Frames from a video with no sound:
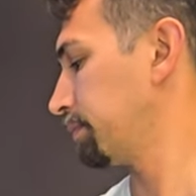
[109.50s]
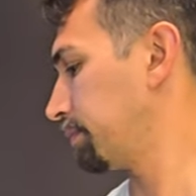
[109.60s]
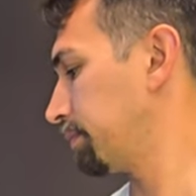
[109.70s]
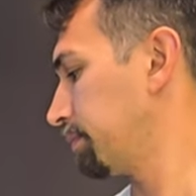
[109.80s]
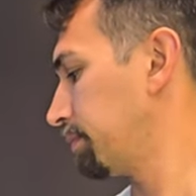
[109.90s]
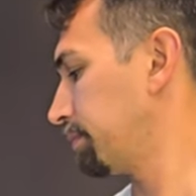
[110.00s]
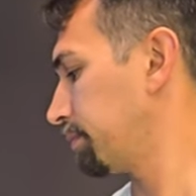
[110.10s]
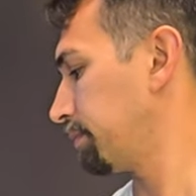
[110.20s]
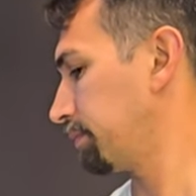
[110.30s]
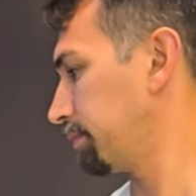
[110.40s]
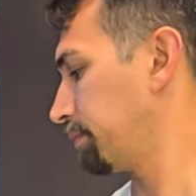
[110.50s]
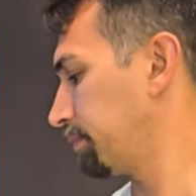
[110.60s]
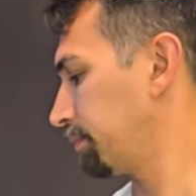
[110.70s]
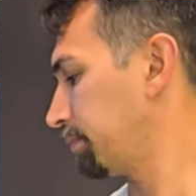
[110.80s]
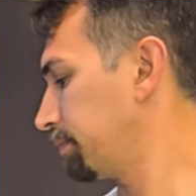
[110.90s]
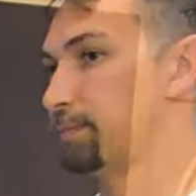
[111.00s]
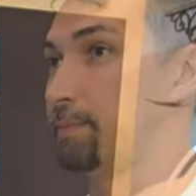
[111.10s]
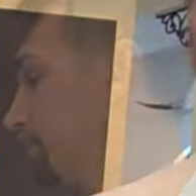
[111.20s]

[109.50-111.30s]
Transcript: [no speech]